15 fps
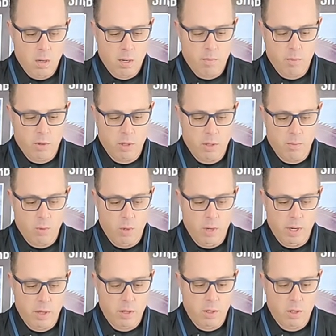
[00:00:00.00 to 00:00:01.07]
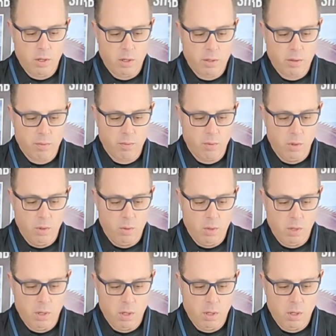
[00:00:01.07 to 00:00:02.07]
I put the point of the hook through.